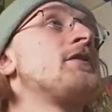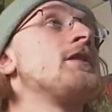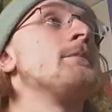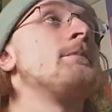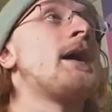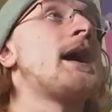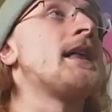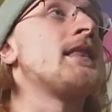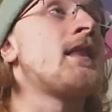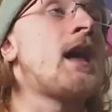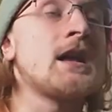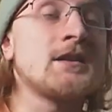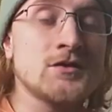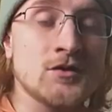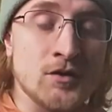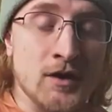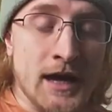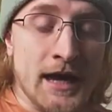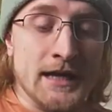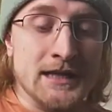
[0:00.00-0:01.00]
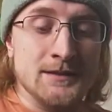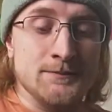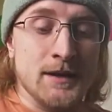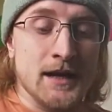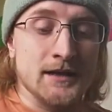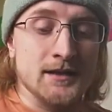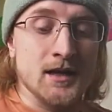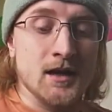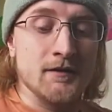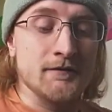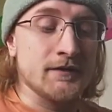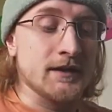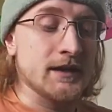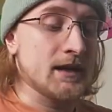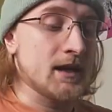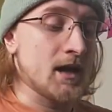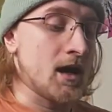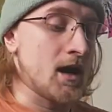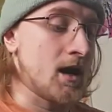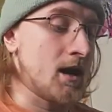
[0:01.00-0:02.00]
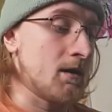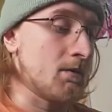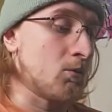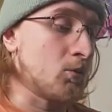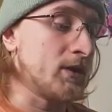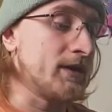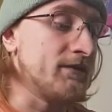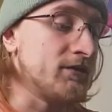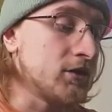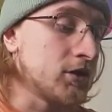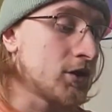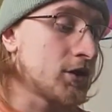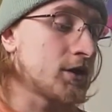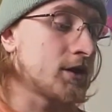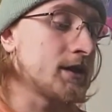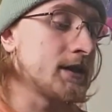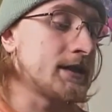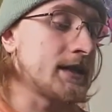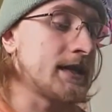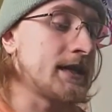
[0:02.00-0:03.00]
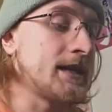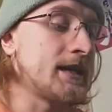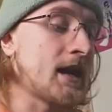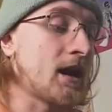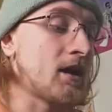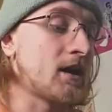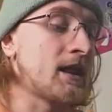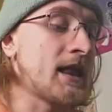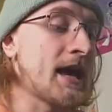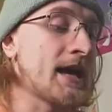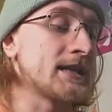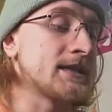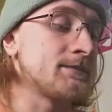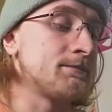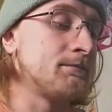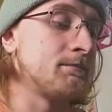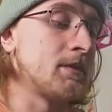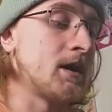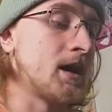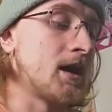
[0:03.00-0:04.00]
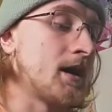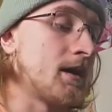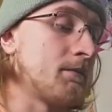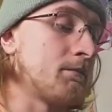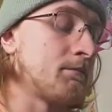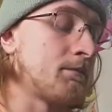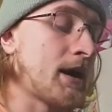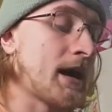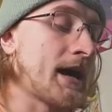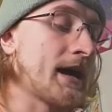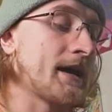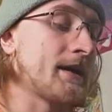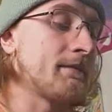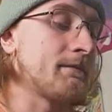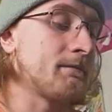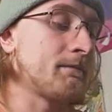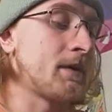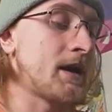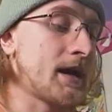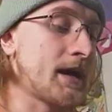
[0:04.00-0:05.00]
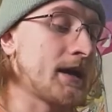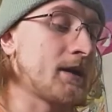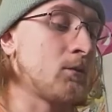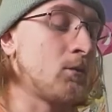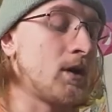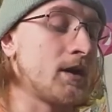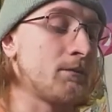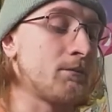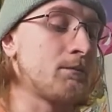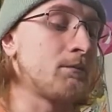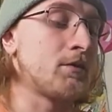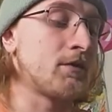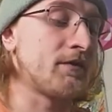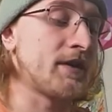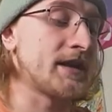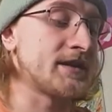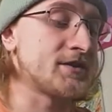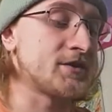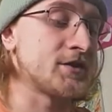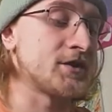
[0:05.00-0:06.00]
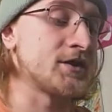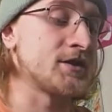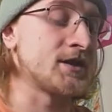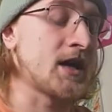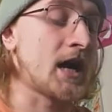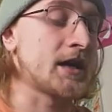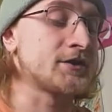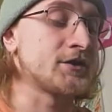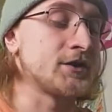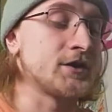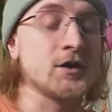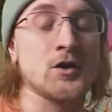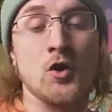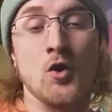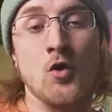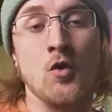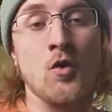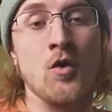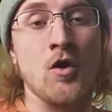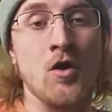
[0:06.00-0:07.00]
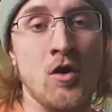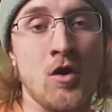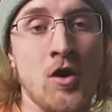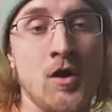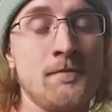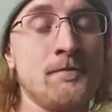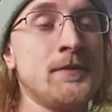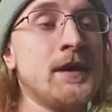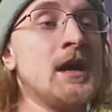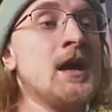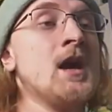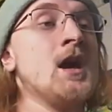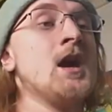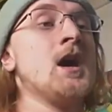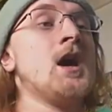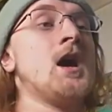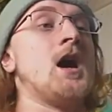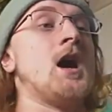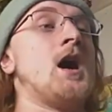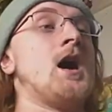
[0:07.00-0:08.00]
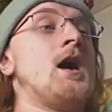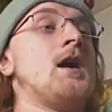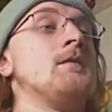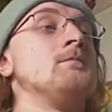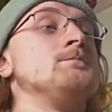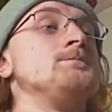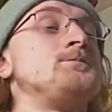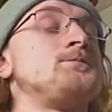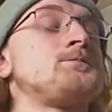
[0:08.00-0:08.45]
biological aspect of it, we've learned in our class by my one professor, Dr. Nicole Hall. Um,